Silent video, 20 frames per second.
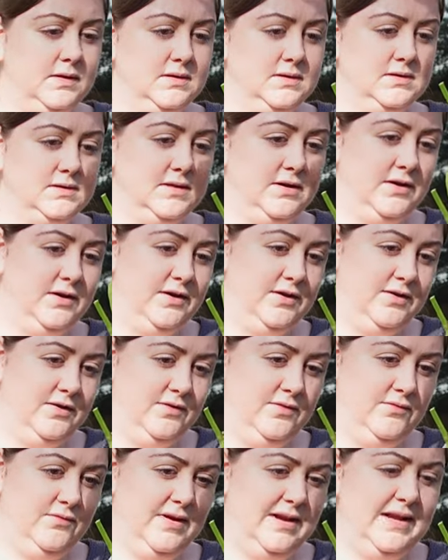So
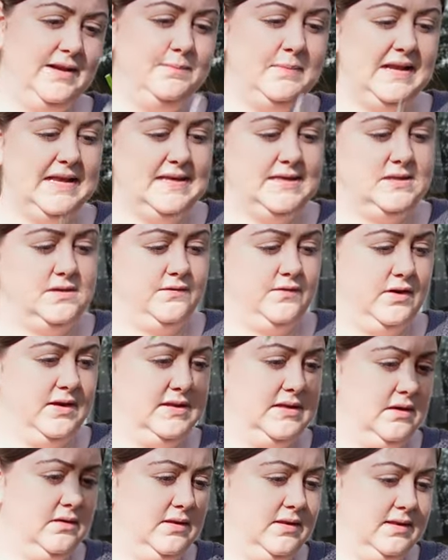really pleased to
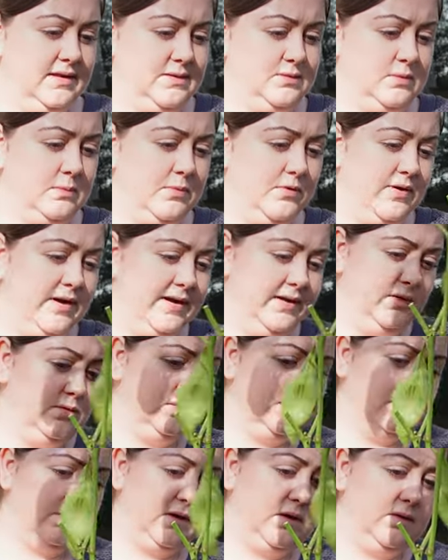find out that these were
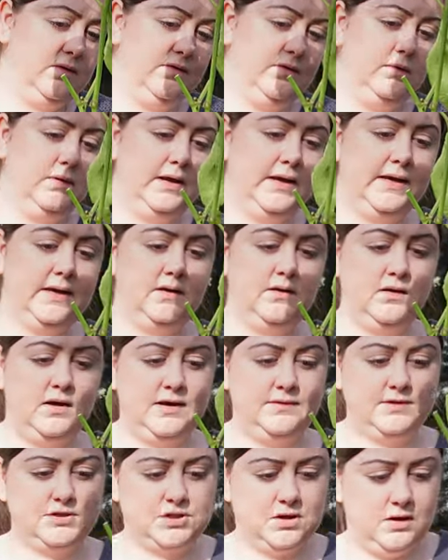perennial as well. I feel like in an
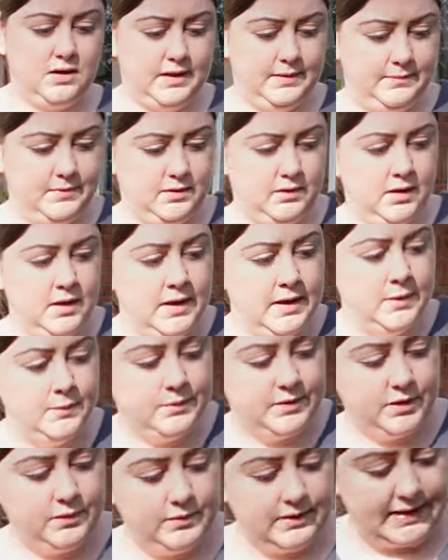Irish climate
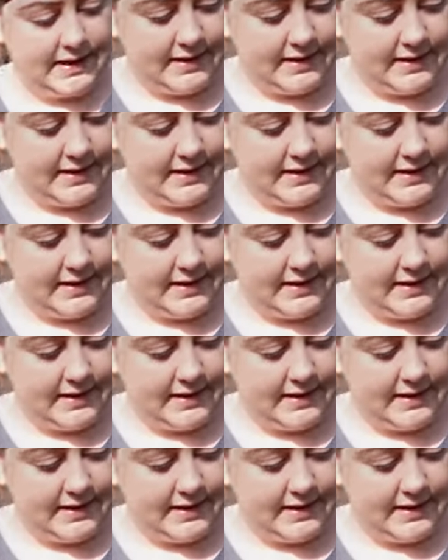we don't